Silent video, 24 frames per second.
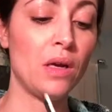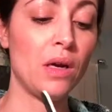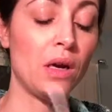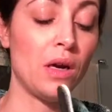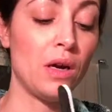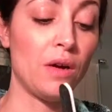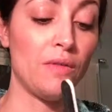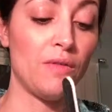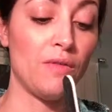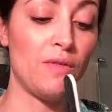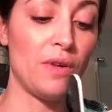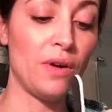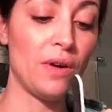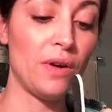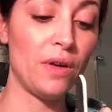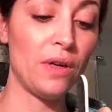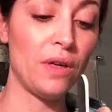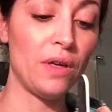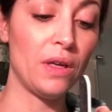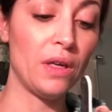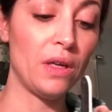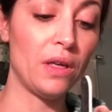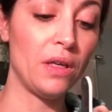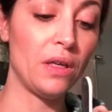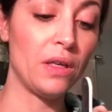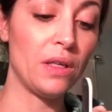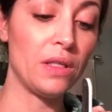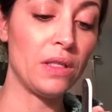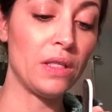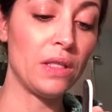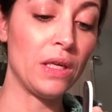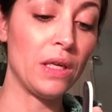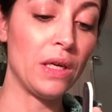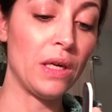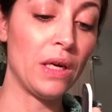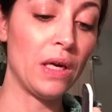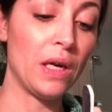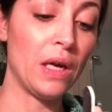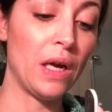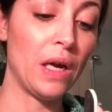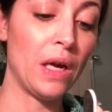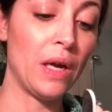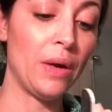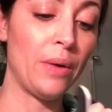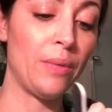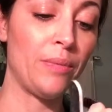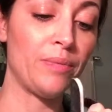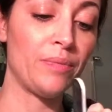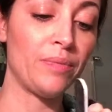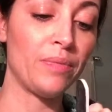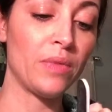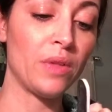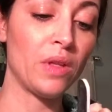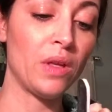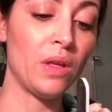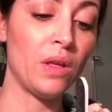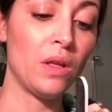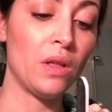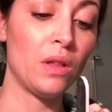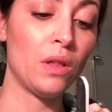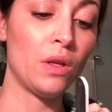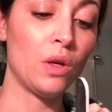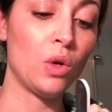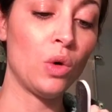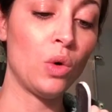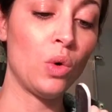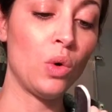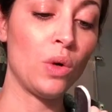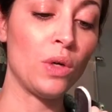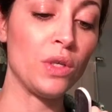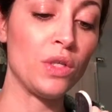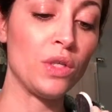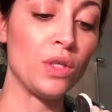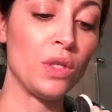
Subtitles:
are very good because they're coarse,